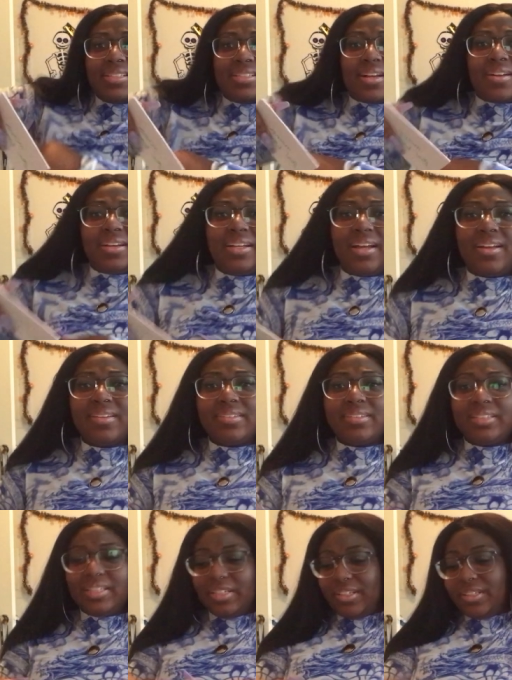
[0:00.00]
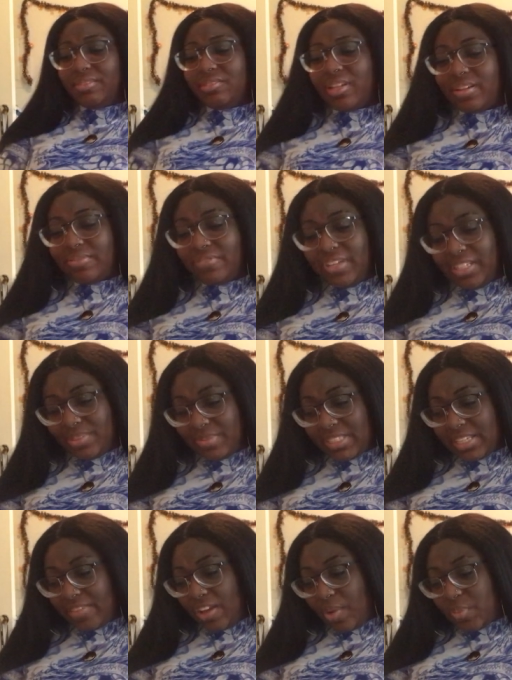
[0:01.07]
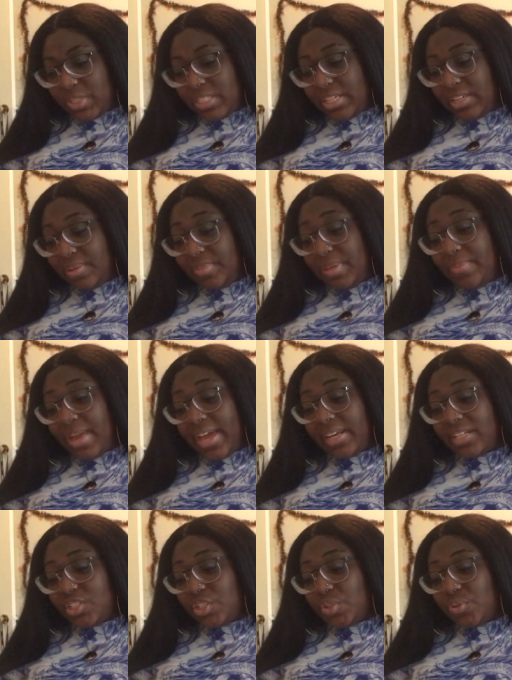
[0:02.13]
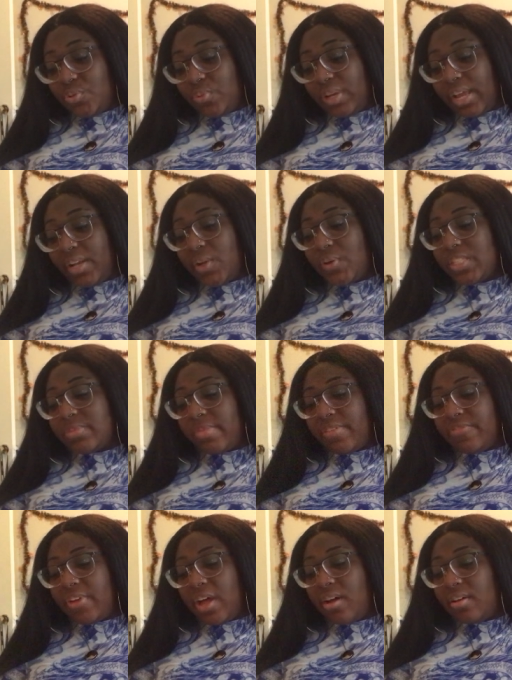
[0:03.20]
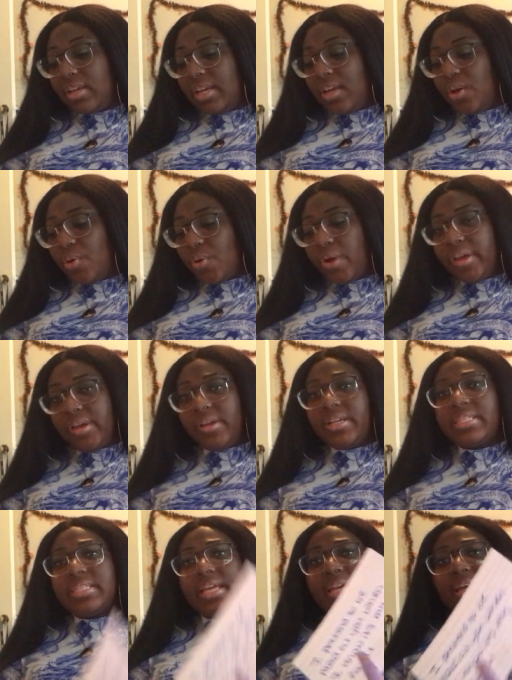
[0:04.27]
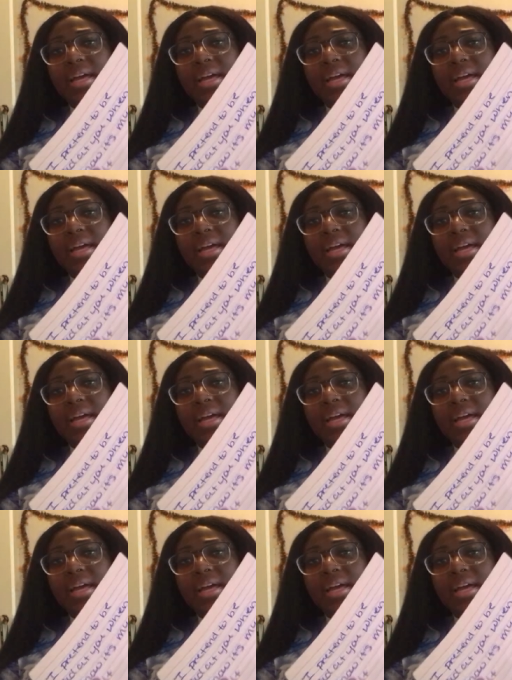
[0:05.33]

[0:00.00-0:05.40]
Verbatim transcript: Sorry, y'all trying to fix myself. I pretend to be mad at you when I know it's my fault. Aquarius had